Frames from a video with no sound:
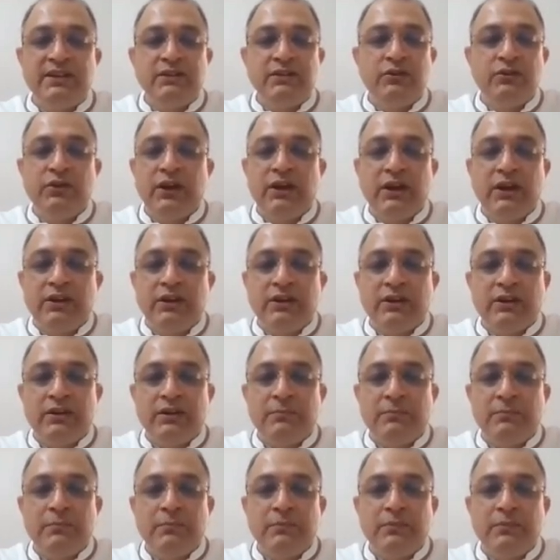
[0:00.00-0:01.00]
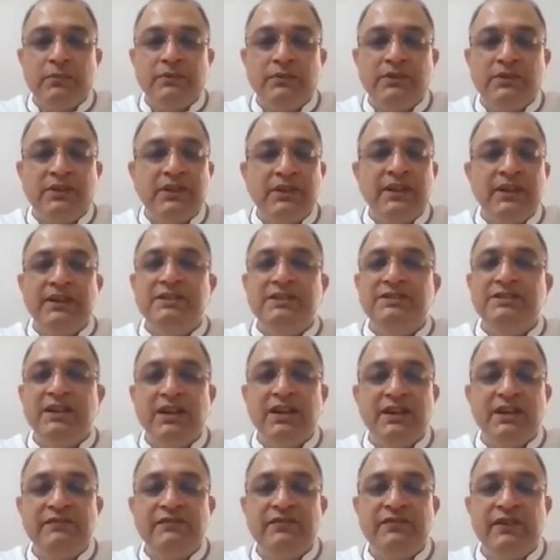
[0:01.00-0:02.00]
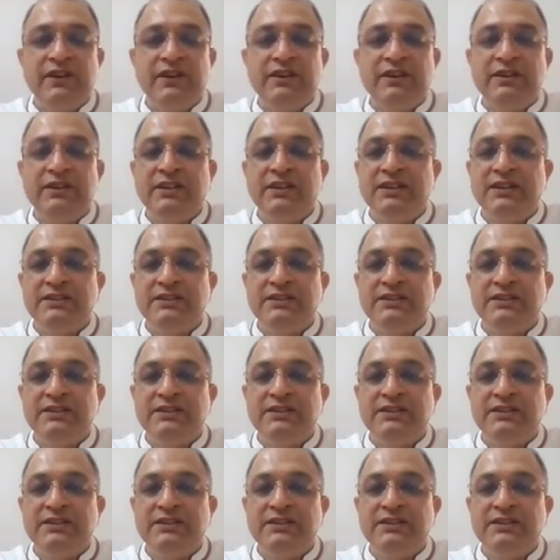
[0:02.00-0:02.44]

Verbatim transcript: look, the kids are different. They